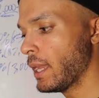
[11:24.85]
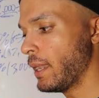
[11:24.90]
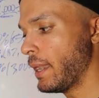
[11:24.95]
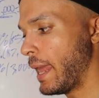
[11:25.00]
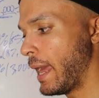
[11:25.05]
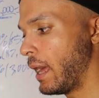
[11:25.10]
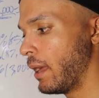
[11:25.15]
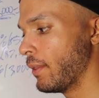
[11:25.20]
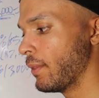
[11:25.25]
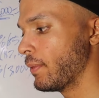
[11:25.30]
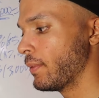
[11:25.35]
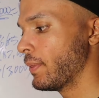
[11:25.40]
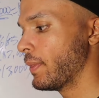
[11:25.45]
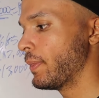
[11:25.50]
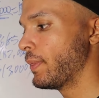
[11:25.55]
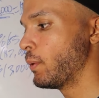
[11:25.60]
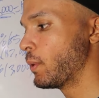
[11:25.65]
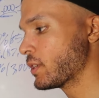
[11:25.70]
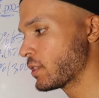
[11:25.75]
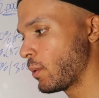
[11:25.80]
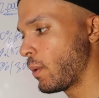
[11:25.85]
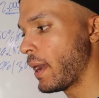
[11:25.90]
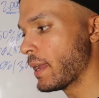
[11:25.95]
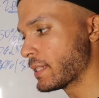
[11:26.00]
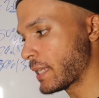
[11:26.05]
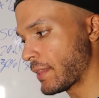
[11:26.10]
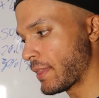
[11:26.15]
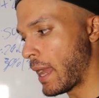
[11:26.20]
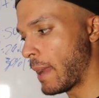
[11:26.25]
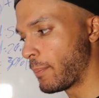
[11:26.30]
Now, the reason why
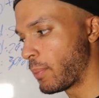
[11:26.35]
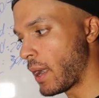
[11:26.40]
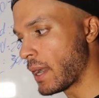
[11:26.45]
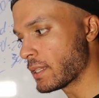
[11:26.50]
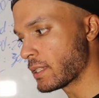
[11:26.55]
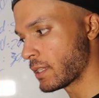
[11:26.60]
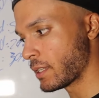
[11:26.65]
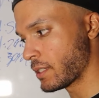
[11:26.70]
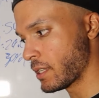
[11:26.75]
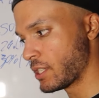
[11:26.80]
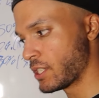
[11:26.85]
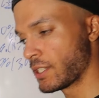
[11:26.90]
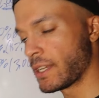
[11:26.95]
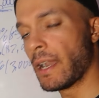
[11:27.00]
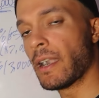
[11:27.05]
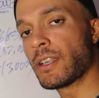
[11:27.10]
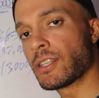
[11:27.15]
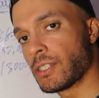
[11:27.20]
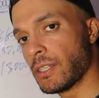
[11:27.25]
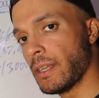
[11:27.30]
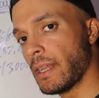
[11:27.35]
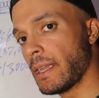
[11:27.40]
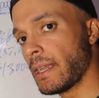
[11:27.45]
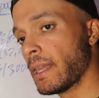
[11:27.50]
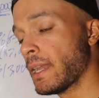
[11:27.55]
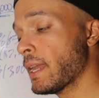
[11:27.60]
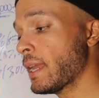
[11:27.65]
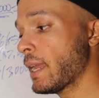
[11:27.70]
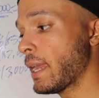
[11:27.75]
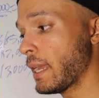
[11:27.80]
it's at that price is because of scarcity
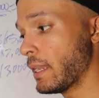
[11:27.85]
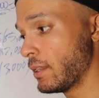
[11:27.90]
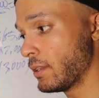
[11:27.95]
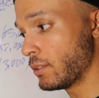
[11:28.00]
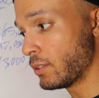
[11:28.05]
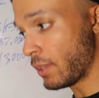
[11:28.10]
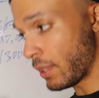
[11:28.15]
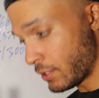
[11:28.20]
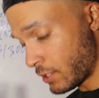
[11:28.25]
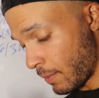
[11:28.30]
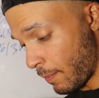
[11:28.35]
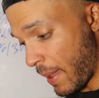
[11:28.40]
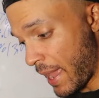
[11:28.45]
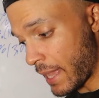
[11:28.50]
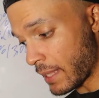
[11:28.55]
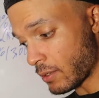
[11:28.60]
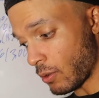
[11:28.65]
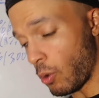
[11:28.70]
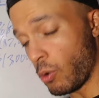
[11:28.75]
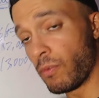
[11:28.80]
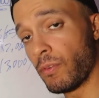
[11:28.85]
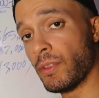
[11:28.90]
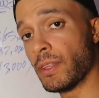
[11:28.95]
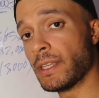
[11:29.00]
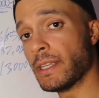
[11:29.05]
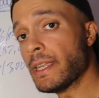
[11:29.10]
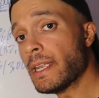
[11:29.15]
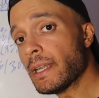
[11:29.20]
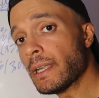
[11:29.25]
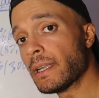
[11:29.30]
and the demand over the
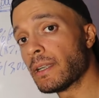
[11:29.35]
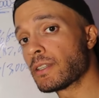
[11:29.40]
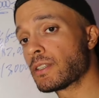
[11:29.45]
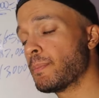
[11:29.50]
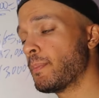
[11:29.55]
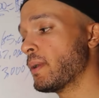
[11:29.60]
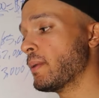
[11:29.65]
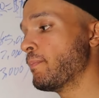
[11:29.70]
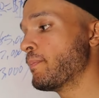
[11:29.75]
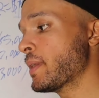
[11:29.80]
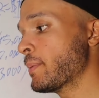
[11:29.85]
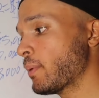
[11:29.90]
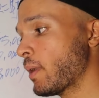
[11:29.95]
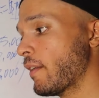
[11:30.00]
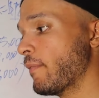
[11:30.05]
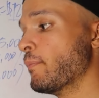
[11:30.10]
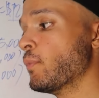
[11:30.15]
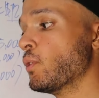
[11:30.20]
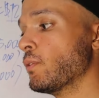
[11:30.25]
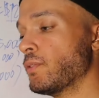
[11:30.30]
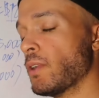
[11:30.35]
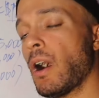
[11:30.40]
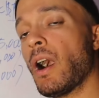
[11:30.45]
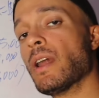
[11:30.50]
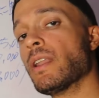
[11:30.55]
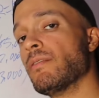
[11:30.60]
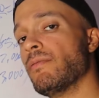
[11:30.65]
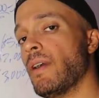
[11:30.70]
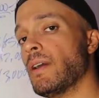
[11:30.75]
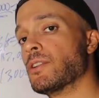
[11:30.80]
years, but people have moved
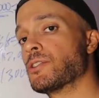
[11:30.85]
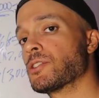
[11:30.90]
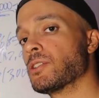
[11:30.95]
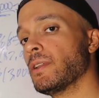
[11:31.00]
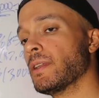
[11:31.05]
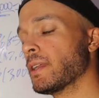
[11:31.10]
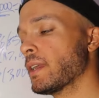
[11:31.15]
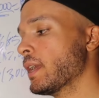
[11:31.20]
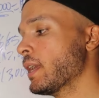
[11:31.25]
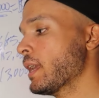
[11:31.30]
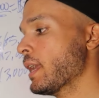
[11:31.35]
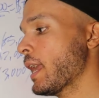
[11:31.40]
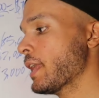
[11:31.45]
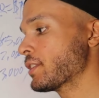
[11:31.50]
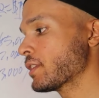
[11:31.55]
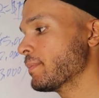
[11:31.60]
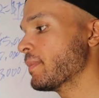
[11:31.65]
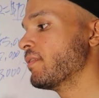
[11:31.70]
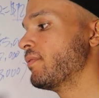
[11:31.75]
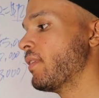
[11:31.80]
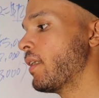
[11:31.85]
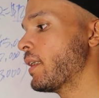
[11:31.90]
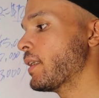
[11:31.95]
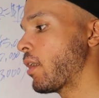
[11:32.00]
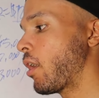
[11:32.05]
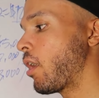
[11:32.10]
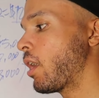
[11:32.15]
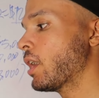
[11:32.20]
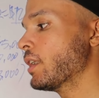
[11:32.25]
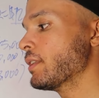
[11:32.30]
on eventually. It's going to be
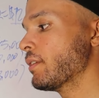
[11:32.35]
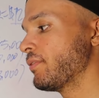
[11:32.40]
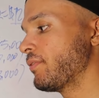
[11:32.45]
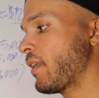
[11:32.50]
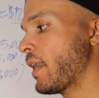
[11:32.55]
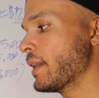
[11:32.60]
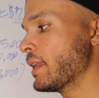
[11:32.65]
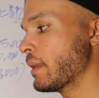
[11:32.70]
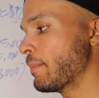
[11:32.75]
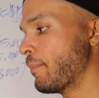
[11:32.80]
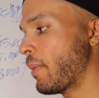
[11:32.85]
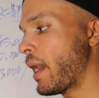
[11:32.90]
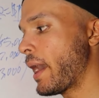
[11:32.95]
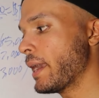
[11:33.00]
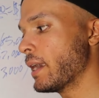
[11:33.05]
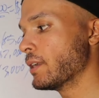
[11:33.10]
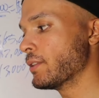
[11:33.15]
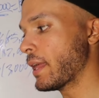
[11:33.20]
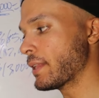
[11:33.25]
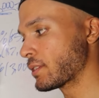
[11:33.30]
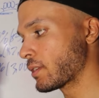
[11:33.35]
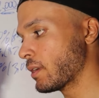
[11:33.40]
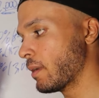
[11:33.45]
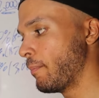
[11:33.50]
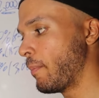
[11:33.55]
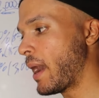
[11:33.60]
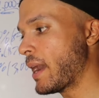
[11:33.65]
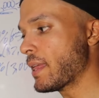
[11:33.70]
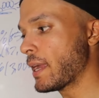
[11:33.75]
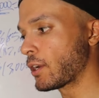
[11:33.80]
very hard to find a buyer that's going
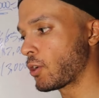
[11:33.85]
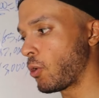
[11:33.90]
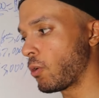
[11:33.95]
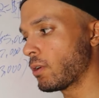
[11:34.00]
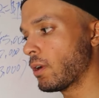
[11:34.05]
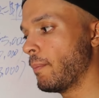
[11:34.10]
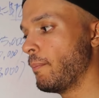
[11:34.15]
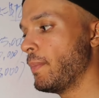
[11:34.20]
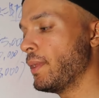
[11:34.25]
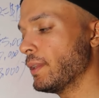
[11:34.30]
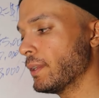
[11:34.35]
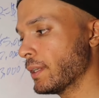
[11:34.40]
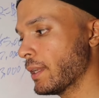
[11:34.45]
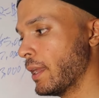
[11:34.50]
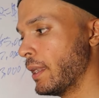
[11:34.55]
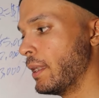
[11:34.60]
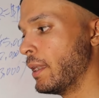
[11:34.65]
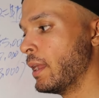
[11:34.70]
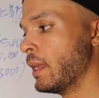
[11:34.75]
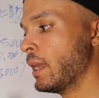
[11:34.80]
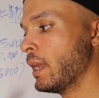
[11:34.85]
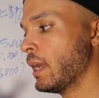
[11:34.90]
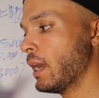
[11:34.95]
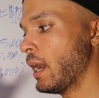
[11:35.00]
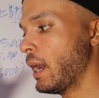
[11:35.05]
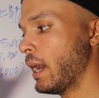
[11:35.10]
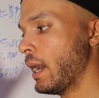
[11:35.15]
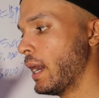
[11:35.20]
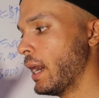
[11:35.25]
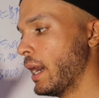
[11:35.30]
to buy that quarter million,
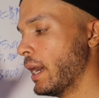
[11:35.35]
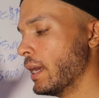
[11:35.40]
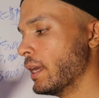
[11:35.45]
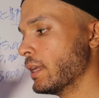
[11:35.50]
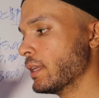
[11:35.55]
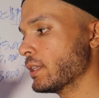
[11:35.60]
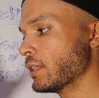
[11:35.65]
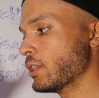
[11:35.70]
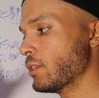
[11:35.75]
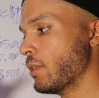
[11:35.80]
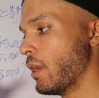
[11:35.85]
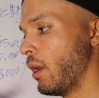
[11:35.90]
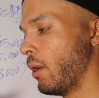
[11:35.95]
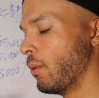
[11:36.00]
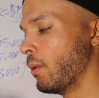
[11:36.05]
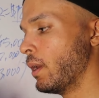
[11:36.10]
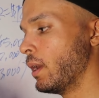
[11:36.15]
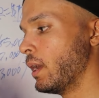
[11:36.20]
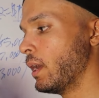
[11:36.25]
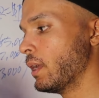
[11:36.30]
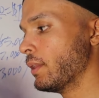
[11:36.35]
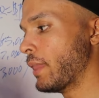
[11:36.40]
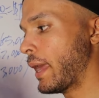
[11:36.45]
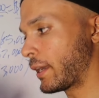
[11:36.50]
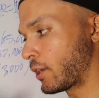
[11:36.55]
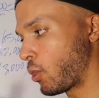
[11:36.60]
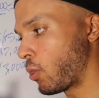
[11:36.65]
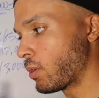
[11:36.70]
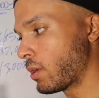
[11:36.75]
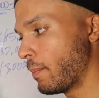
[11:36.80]
uh, you know,
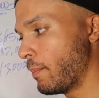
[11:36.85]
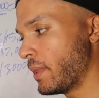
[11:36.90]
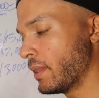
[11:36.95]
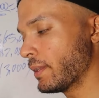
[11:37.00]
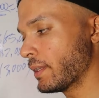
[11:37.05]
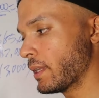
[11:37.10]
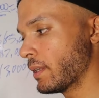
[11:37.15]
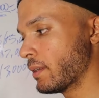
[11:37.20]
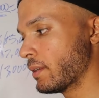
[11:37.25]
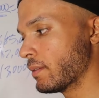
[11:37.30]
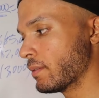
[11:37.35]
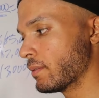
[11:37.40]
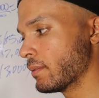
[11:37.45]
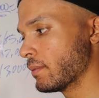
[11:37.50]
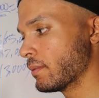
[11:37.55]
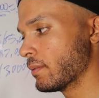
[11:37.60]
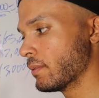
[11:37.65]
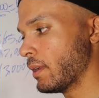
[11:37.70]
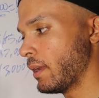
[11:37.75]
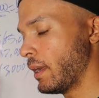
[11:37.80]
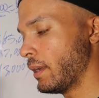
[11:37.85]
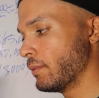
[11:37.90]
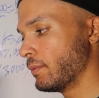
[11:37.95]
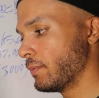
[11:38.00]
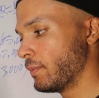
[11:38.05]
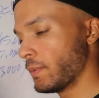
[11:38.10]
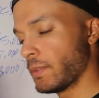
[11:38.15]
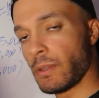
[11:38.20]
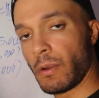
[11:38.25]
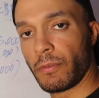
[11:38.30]
that quarter million, uh,
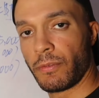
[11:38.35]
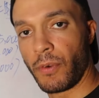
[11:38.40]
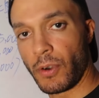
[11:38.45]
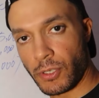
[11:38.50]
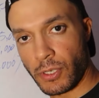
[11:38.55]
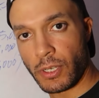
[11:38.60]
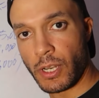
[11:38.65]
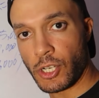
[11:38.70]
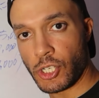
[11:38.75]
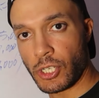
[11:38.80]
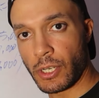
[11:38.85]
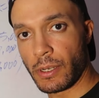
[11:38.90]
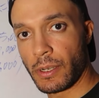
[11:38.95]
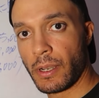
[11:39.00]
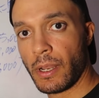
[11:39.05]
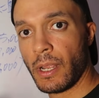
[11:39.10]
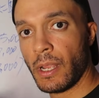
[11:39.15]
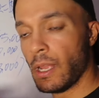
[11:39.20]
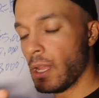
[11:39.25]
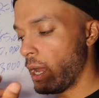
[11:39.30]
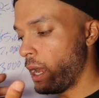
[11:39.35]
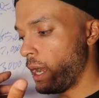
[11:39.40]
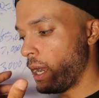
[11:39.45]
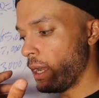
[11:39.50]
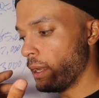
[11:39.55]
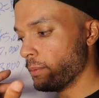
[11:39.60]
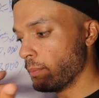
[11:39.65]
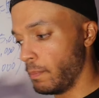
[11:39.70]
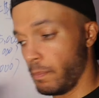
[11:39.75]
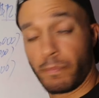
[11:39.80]
you know, first edition
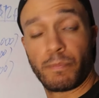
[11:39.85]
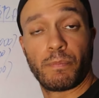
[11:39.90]
uh,